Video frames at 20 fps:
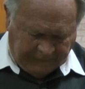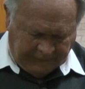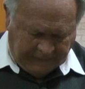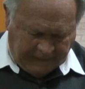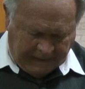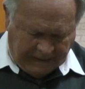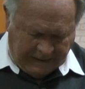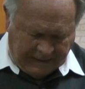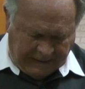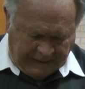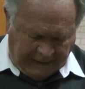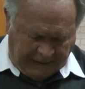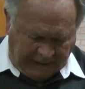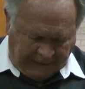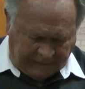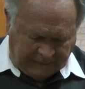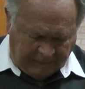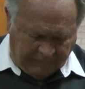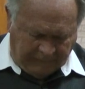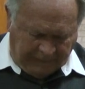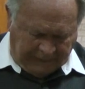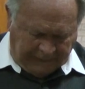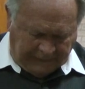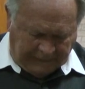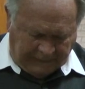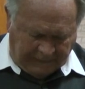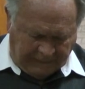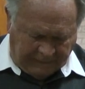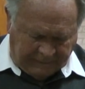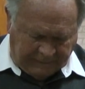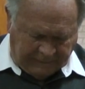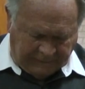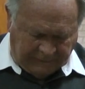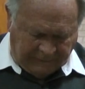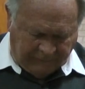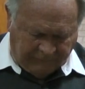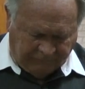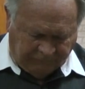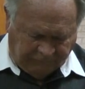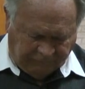it. I commend unto
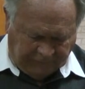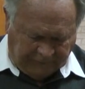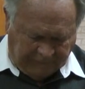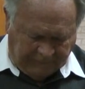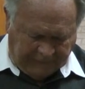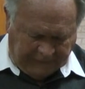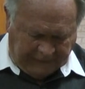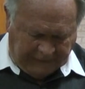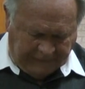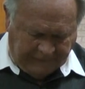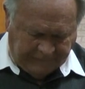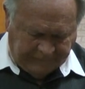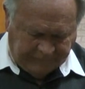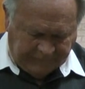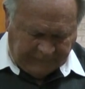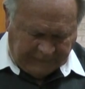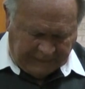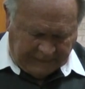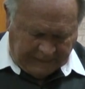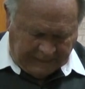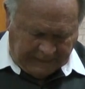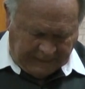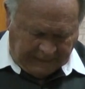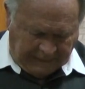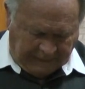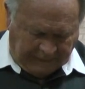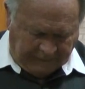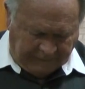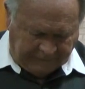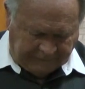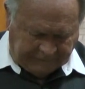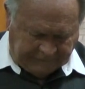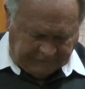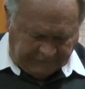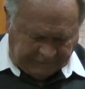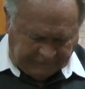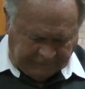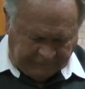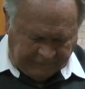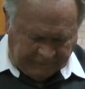you Phoebe, our
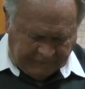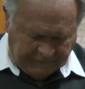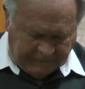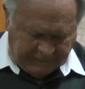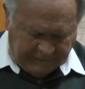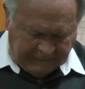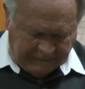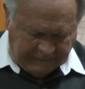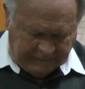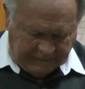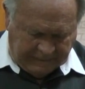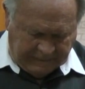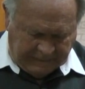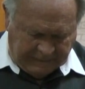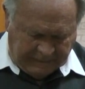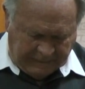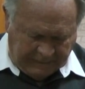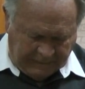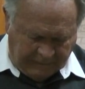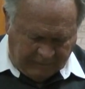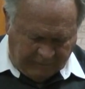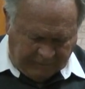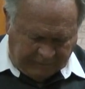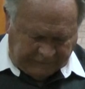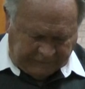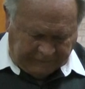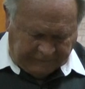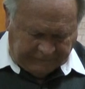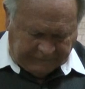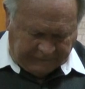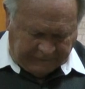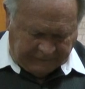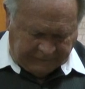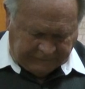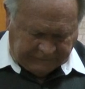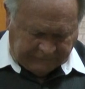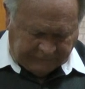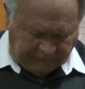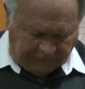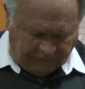sister, which is a
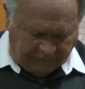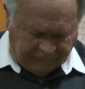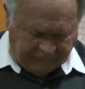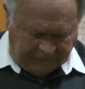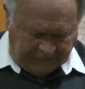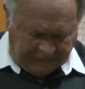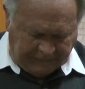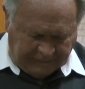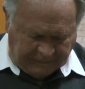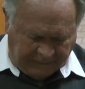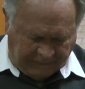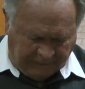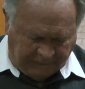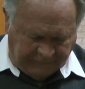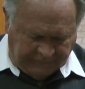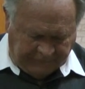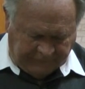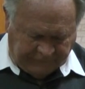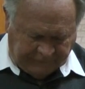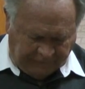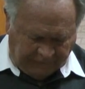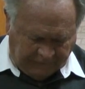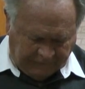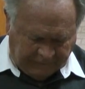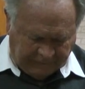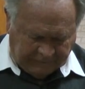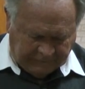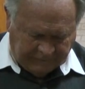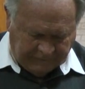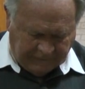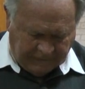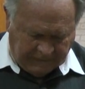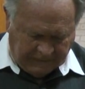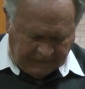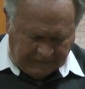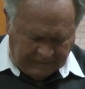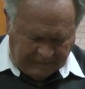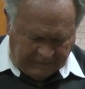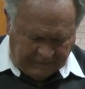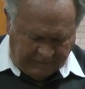servant of the church,
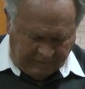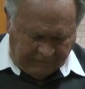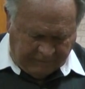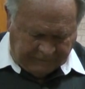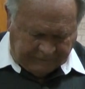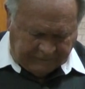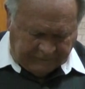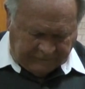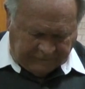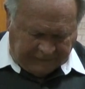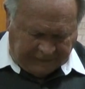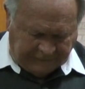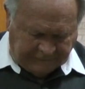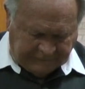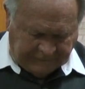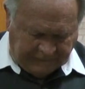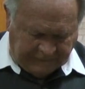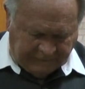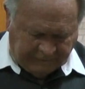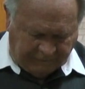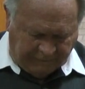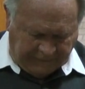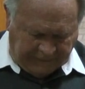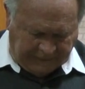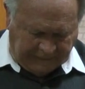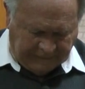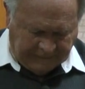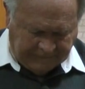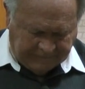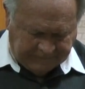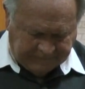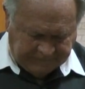which is at Cenchrea,